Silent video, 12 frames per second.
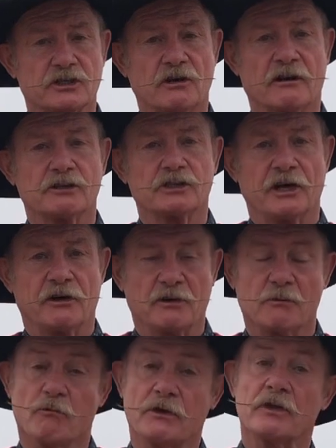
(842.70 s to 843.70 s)
start sharing
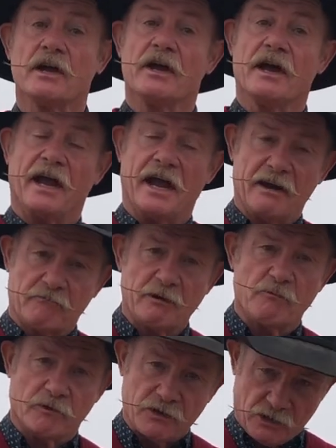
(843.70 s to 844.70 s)
them with
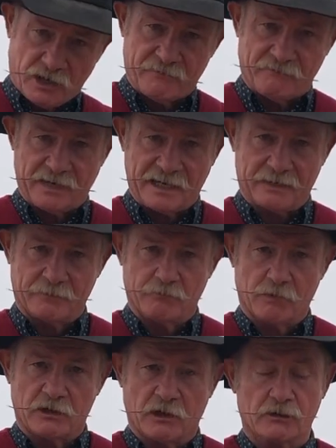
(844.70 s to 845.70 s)
everyone you can find
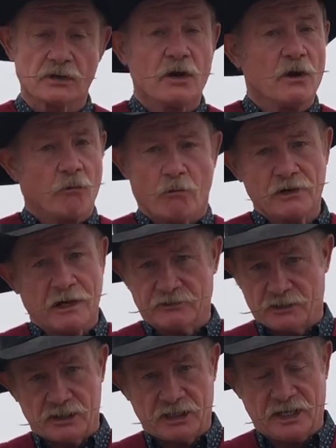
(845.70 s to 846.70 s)
because we're not
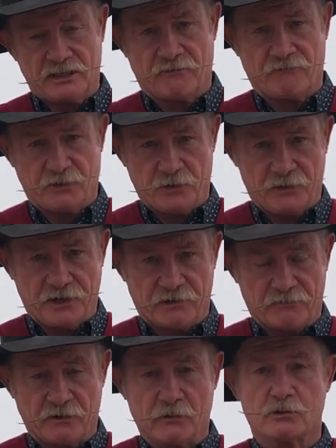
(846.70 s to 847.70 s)
just teaching food
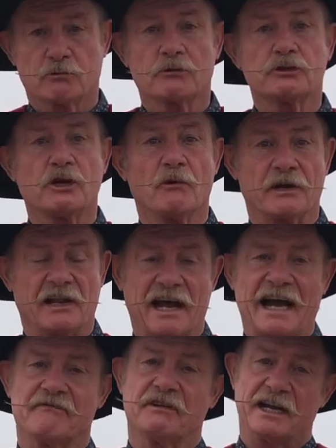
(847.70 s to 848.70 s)
here, folks. We're showing
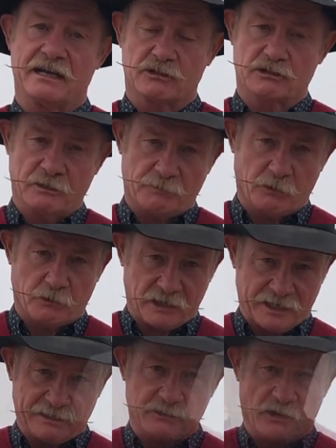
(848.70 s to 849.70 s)
life and how simple
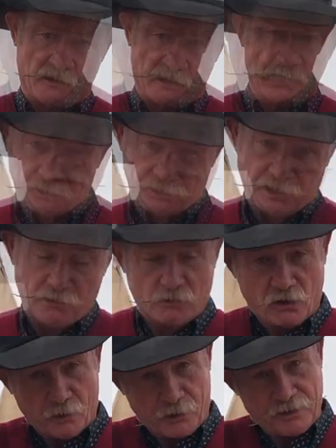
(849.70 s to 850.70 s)
things are. See
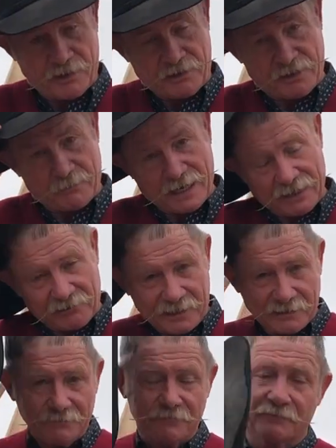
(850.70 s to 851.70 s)
old Glory there in the
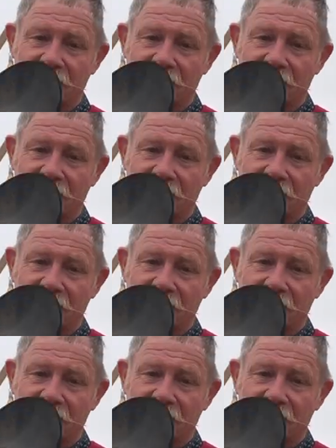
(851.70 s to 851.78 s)
background?